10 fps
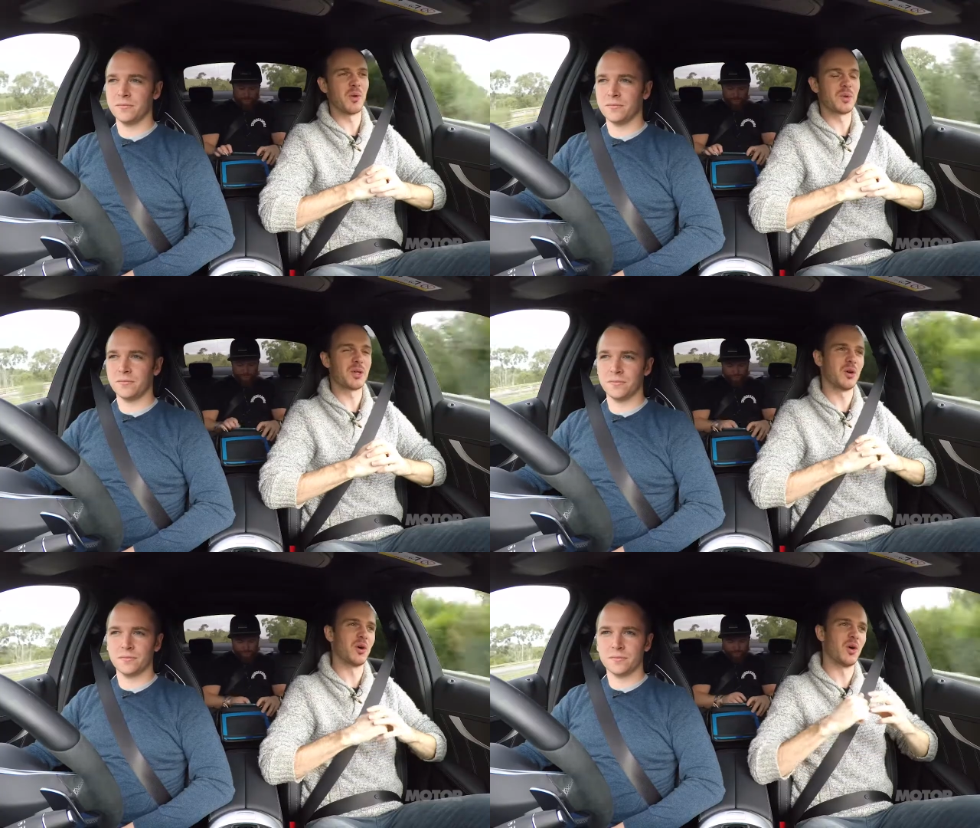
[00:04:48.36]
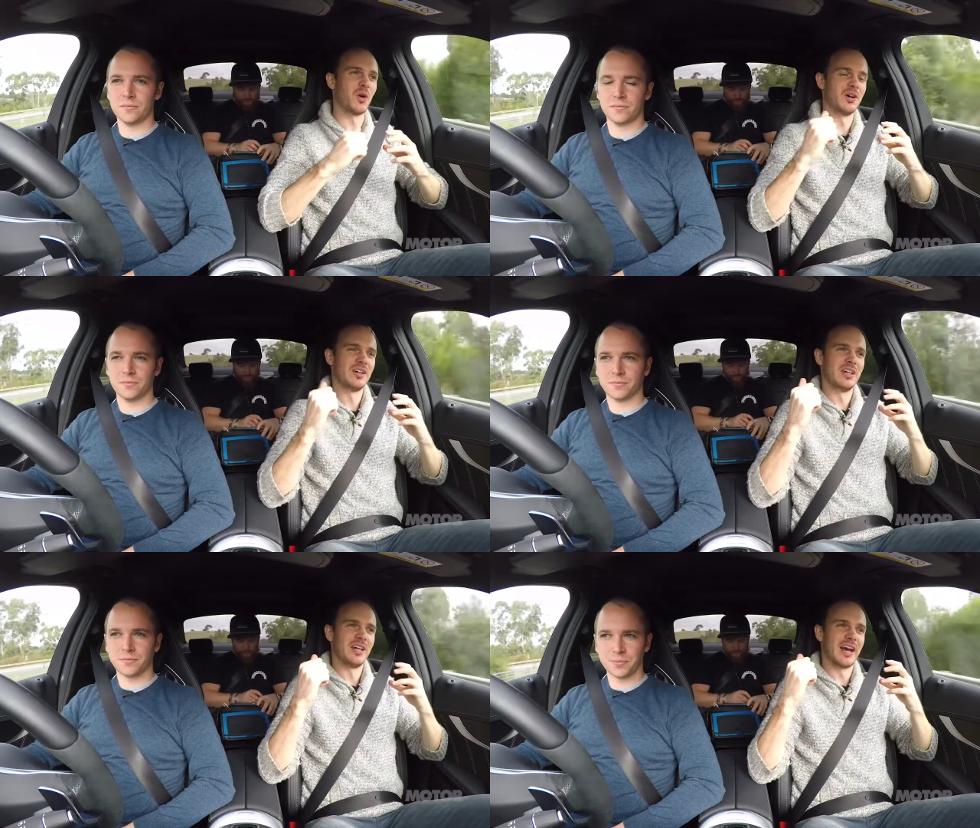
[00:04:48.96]
Speaker 1: what were your,
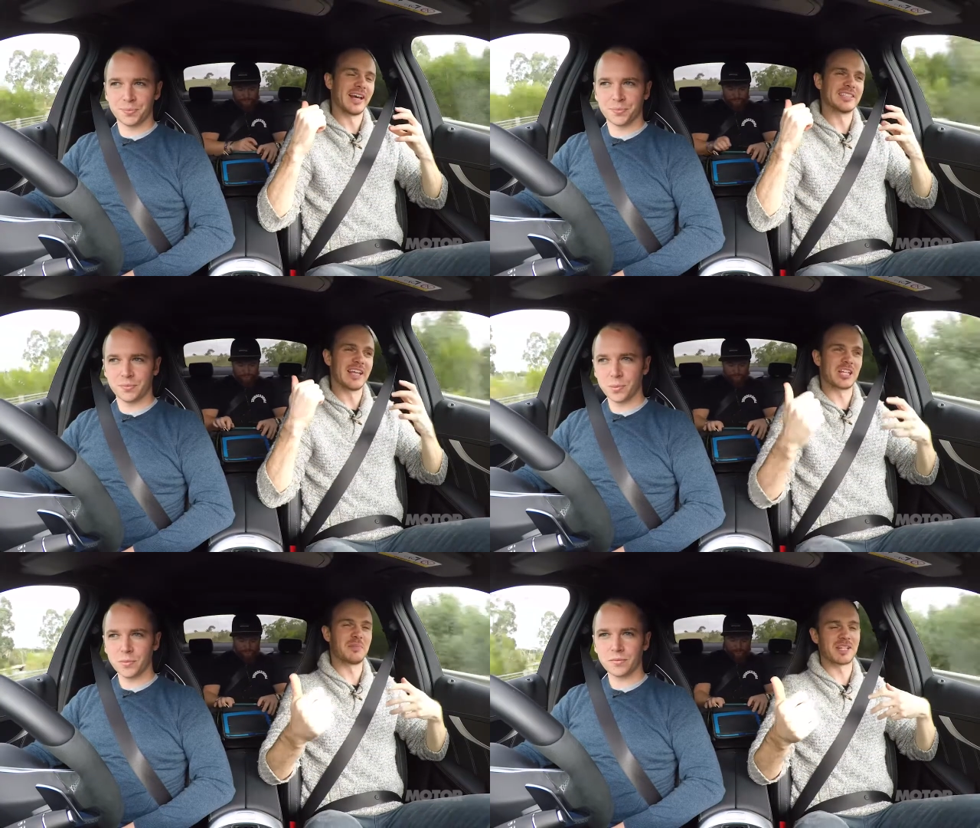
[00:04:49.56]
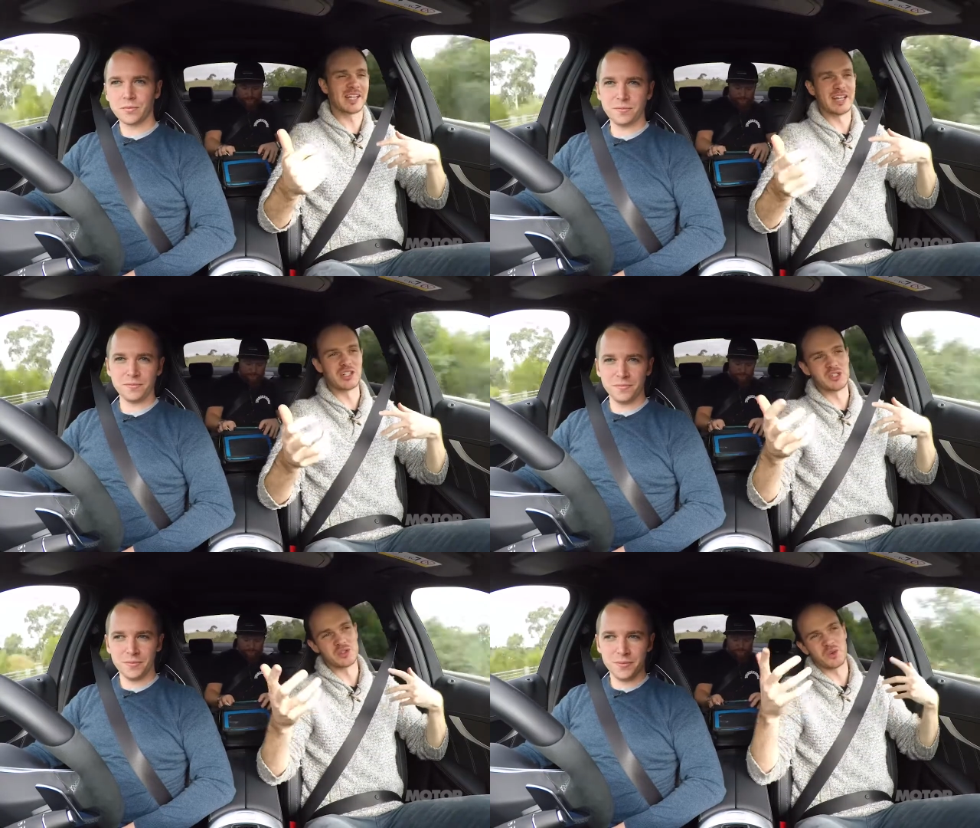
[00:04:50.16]
I guess,
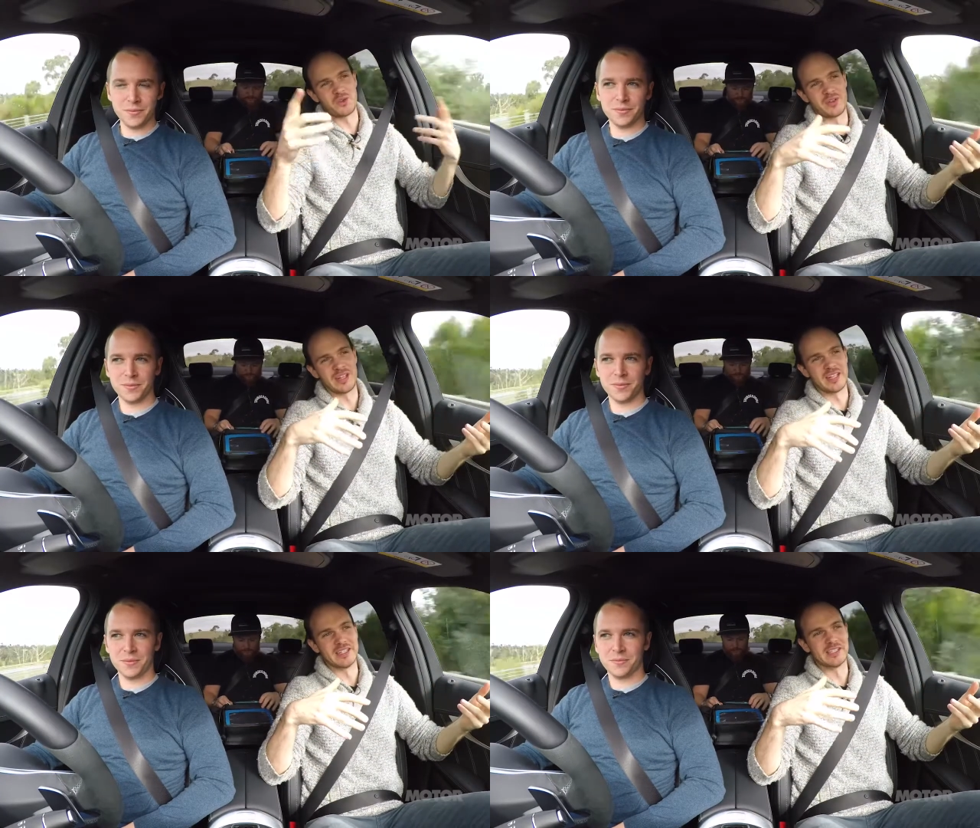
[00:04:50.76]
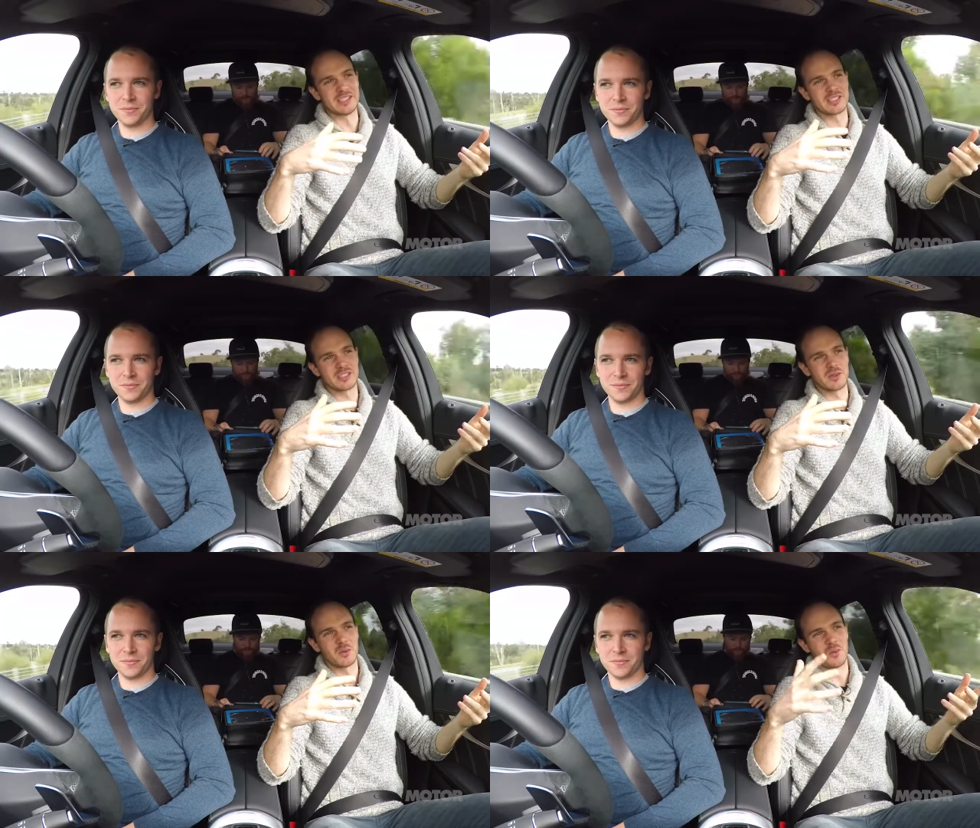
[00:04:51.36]
expectations or fears
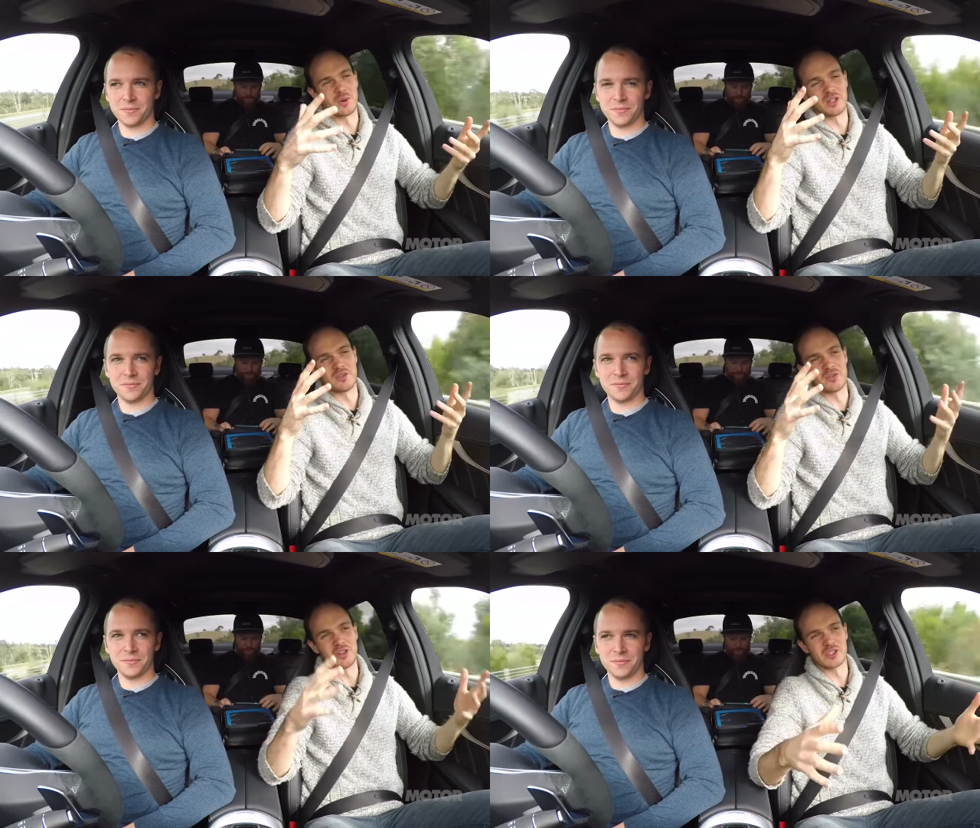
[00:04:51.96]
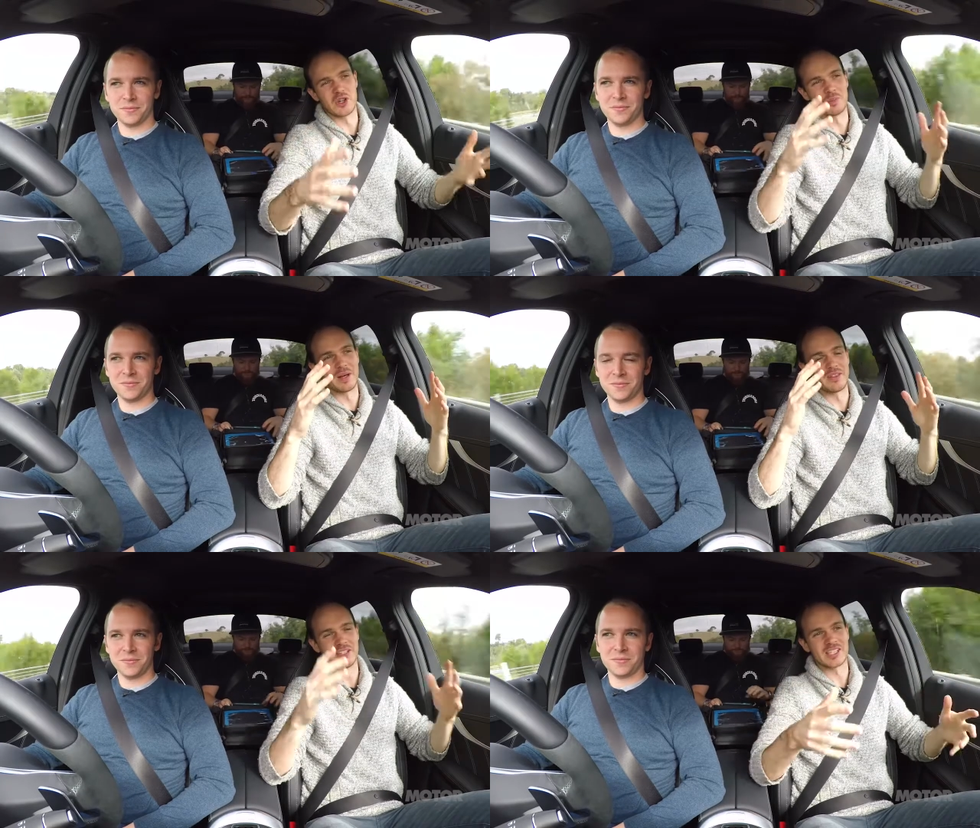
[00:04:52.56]
when you first heard
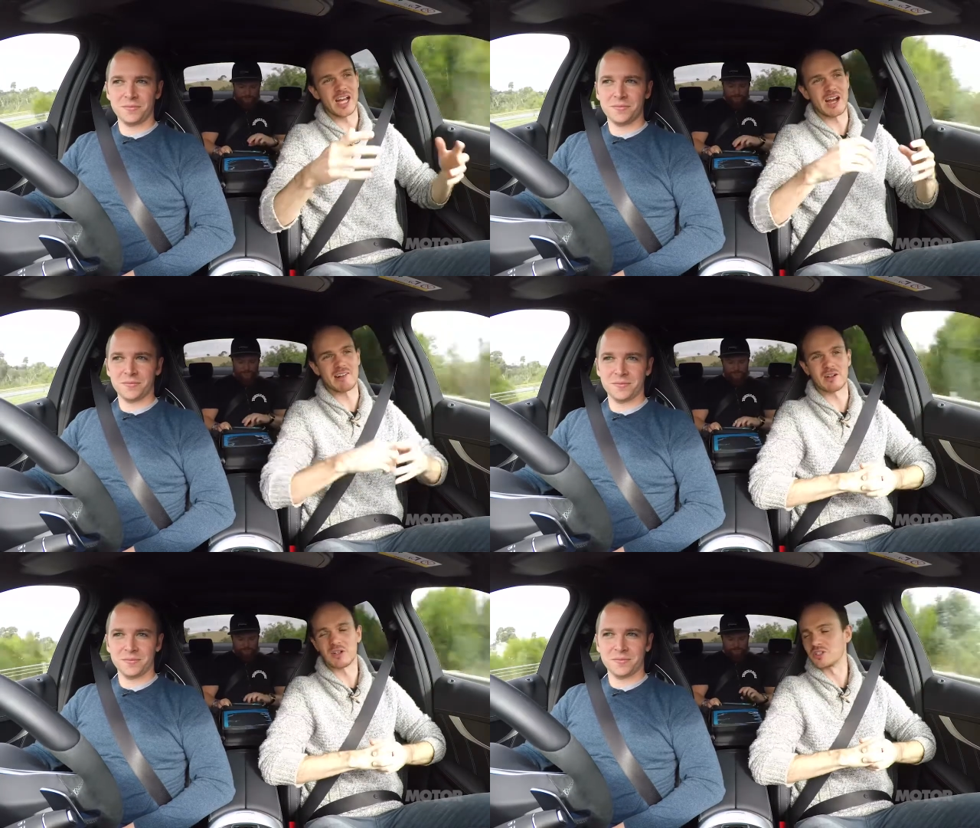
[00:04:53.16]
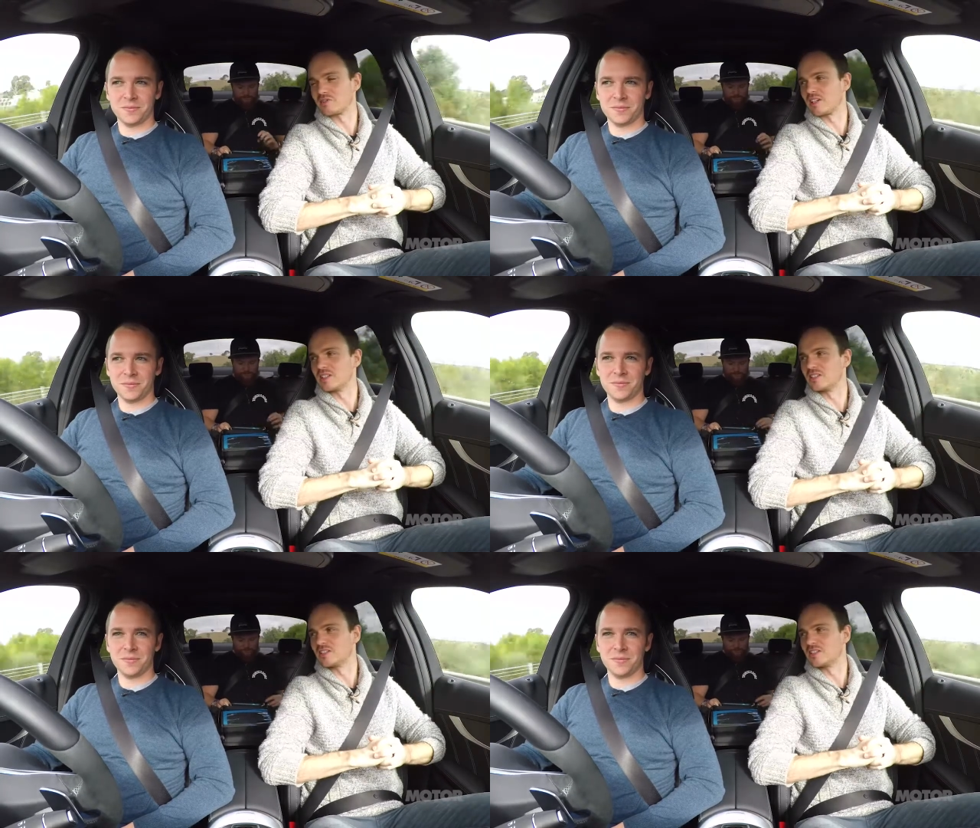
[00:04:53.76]
about this car and on its release?